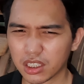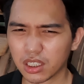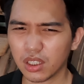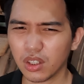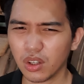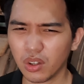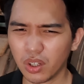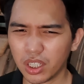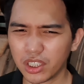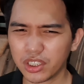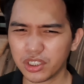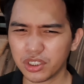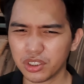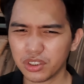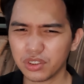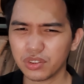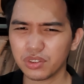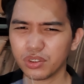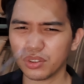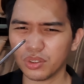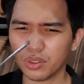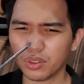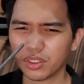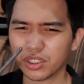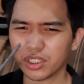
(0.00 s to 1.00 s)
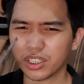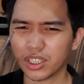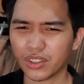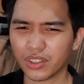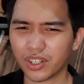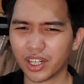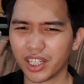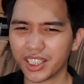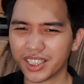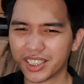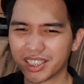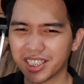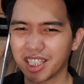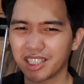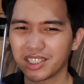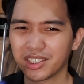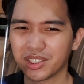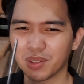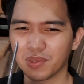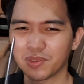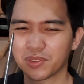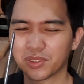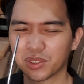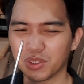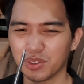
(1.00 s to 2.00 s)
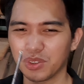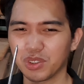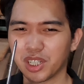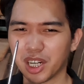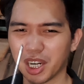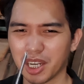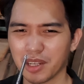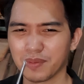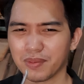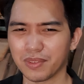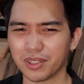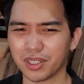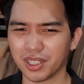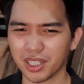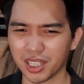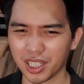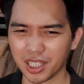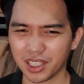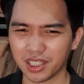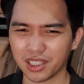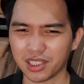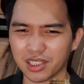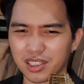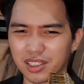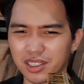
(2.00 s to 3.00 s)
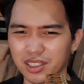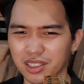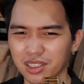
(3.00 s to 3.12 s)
long as you use the right size of screwdriver and